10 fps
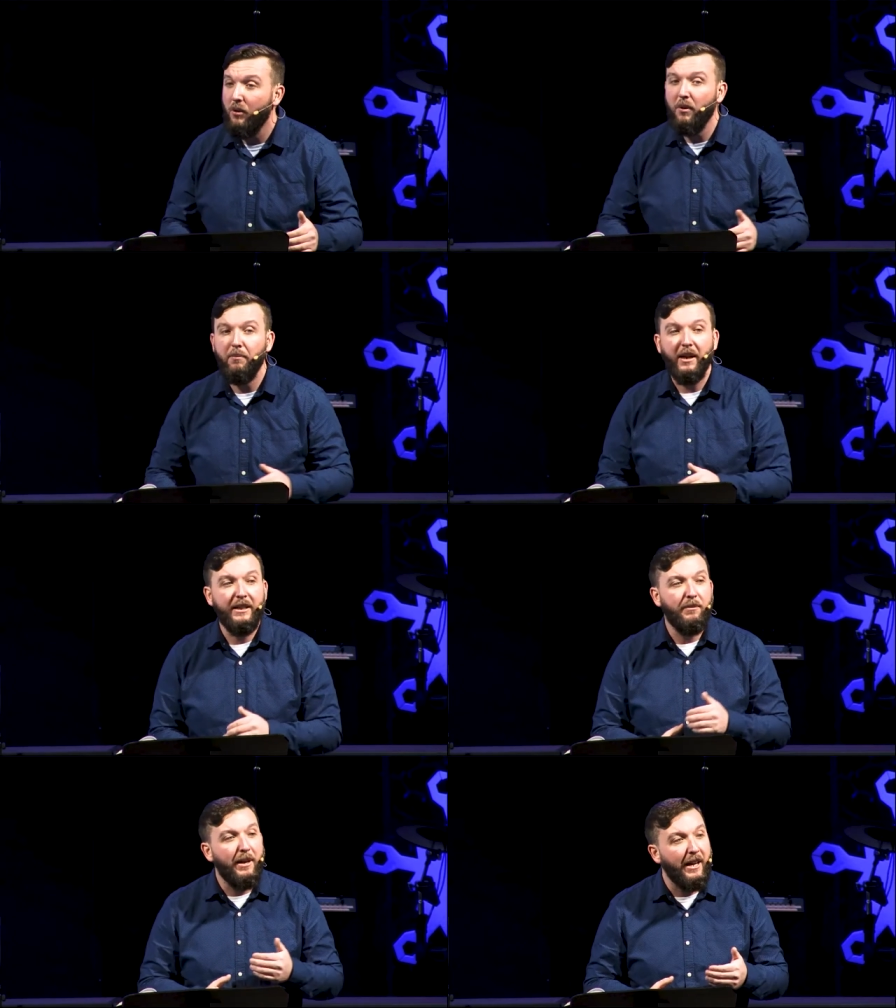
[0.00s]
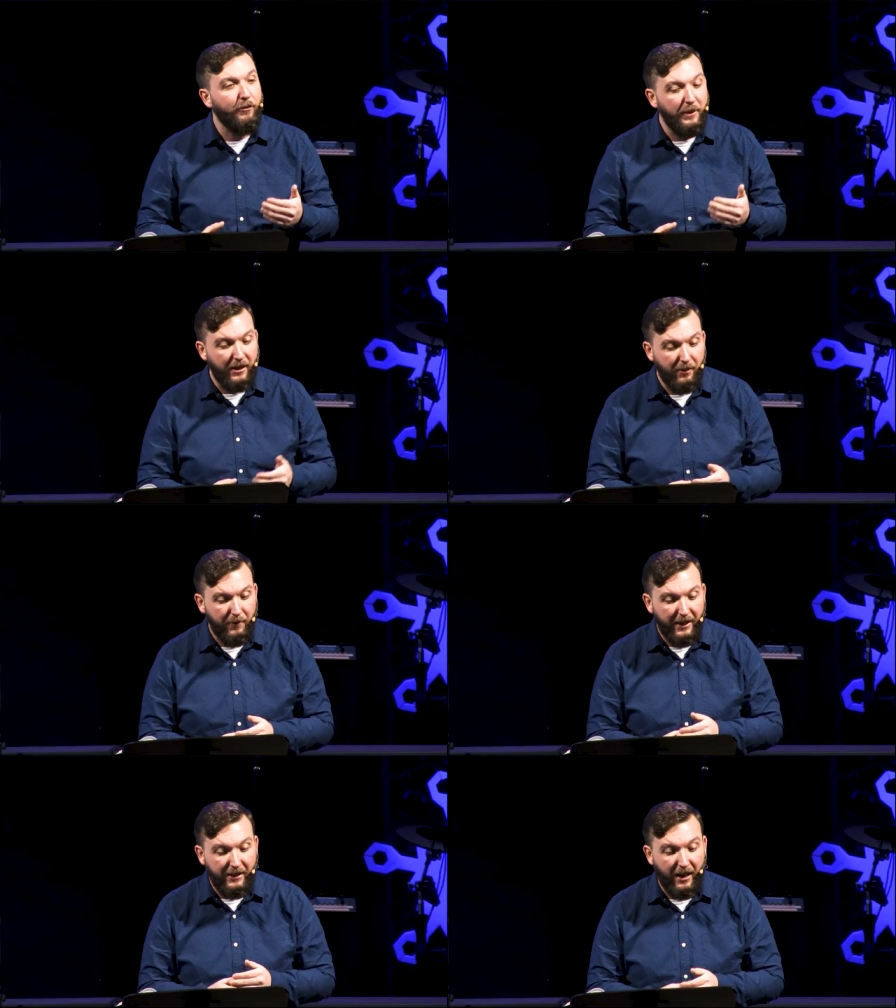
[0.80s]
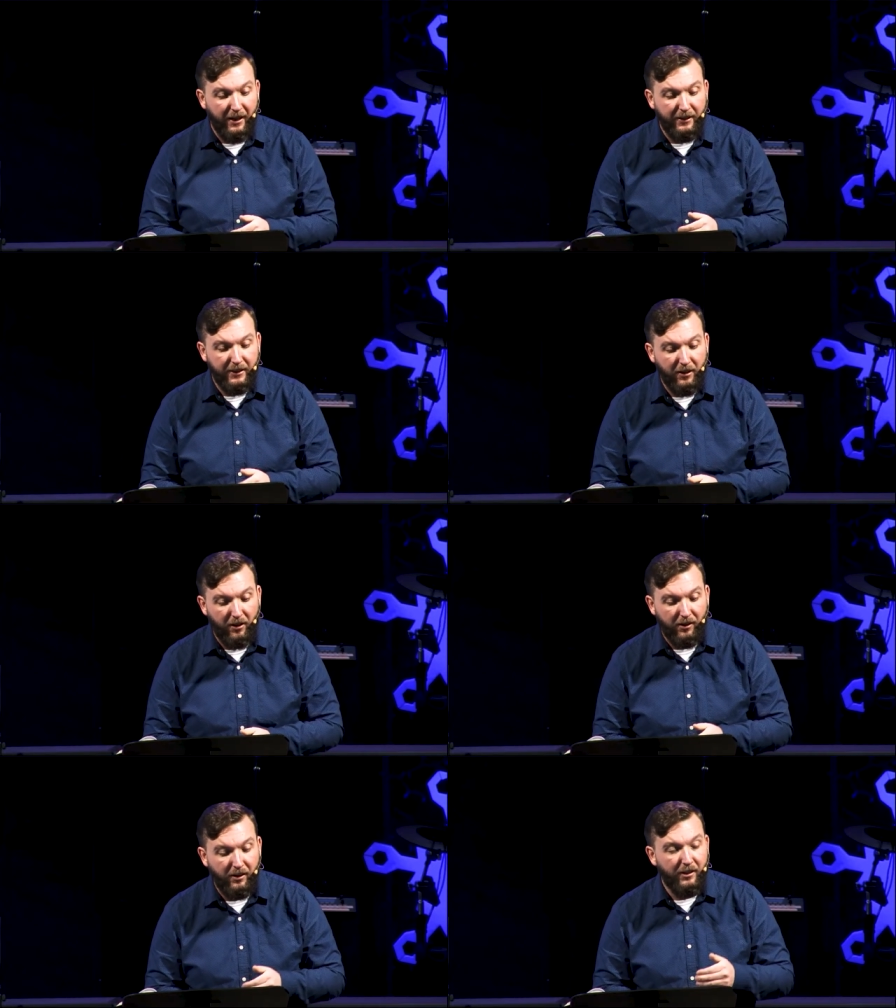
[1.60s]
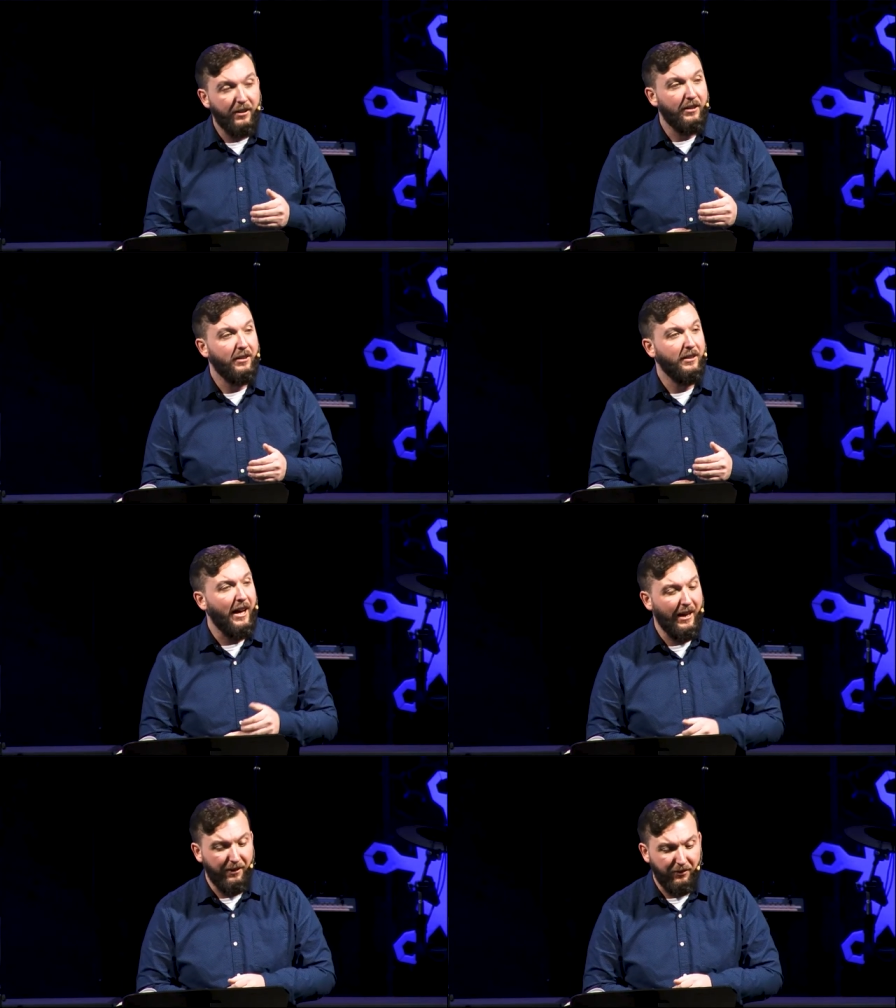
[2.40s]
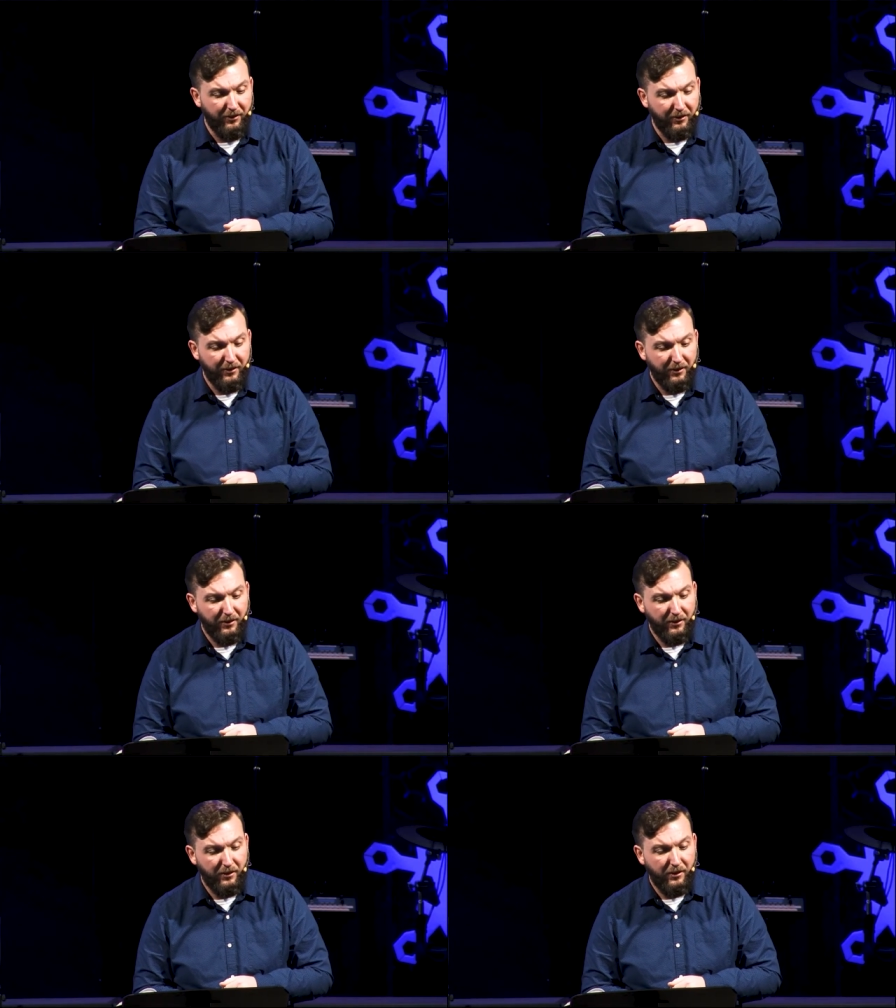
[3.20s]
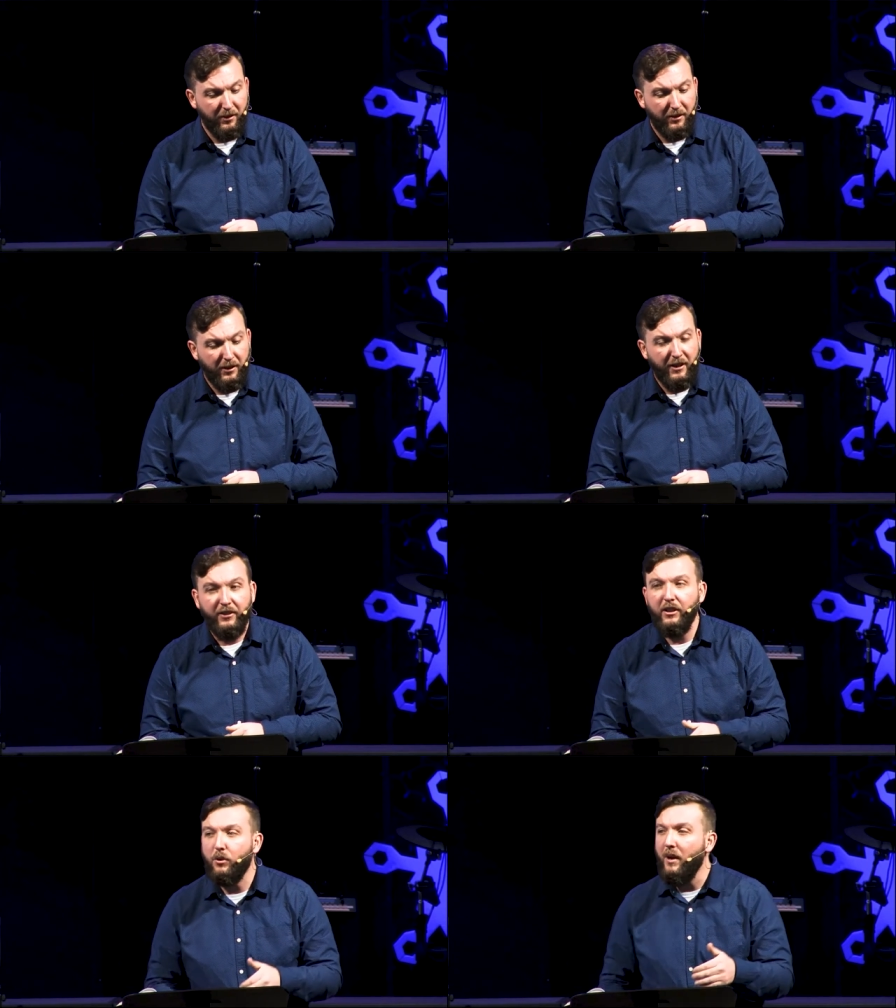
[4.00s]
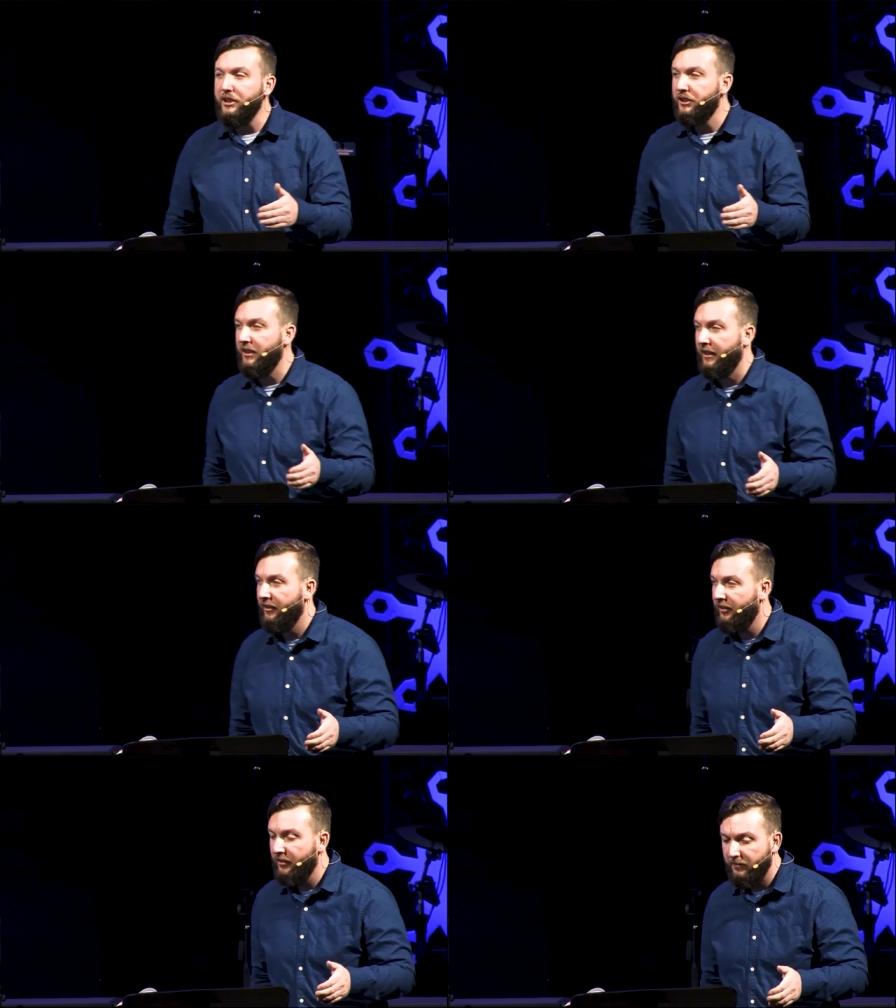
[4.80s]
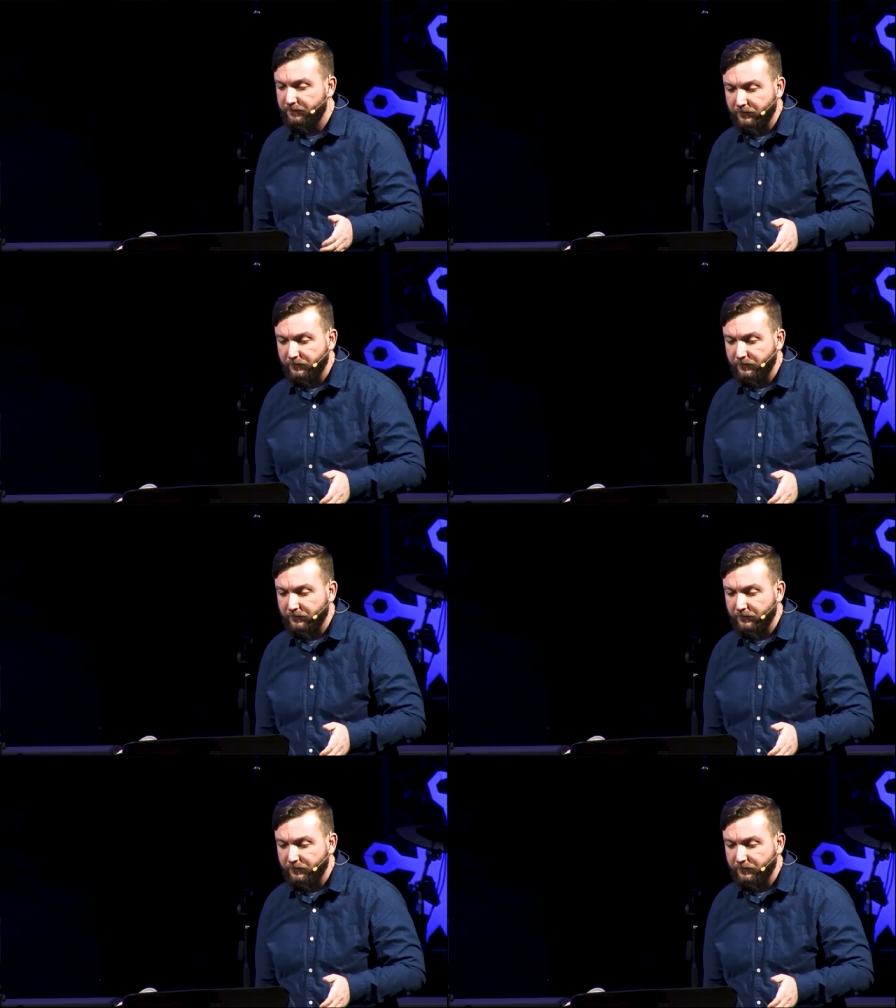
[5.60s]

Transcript: Well, money may have become a God in our lives. See, the question is